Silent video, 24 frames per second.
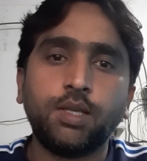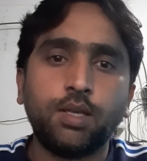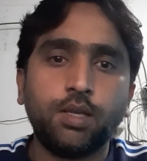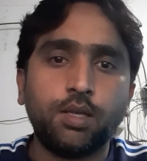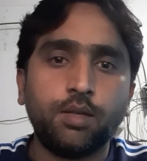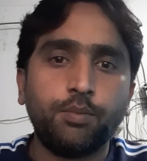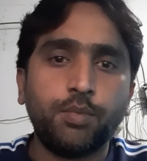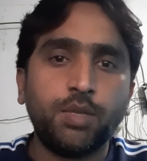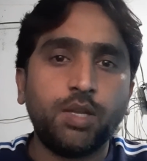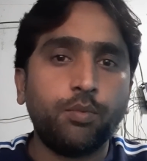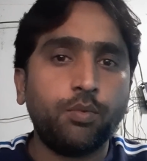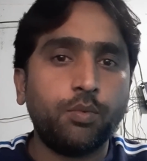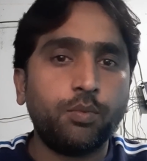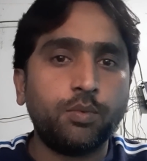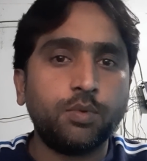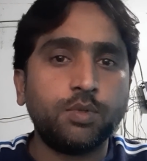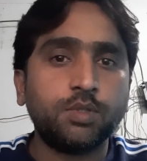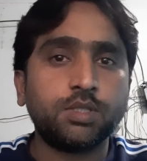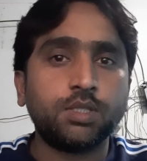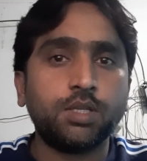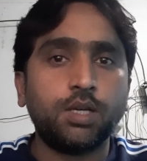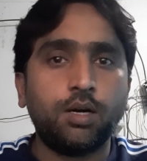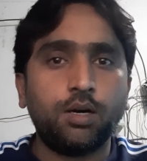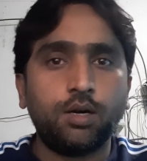Many people
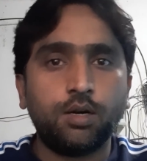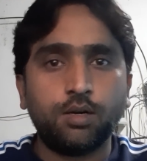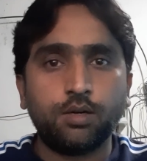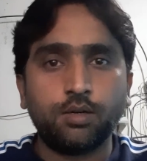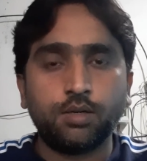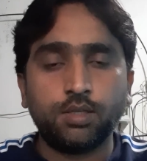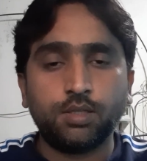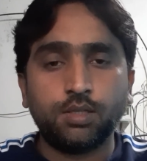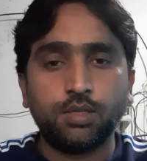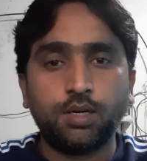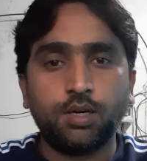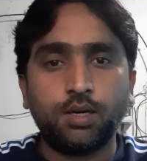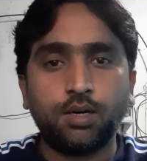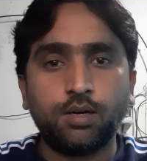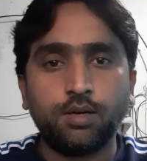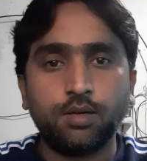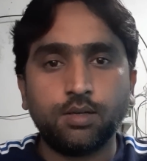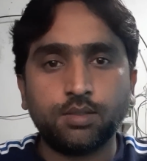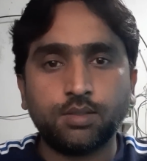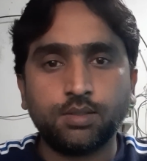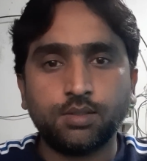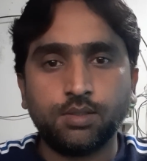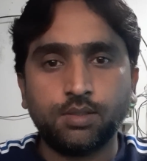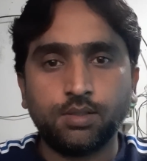
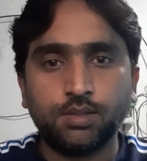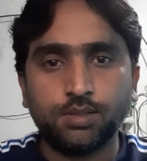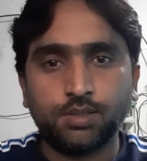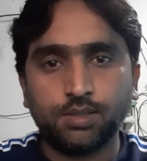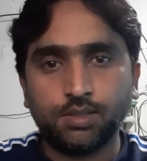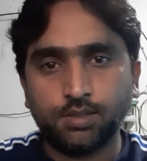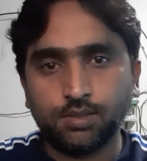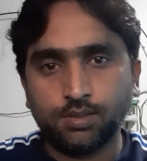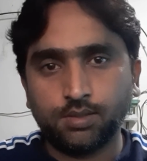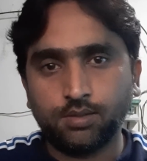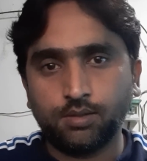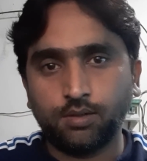ask this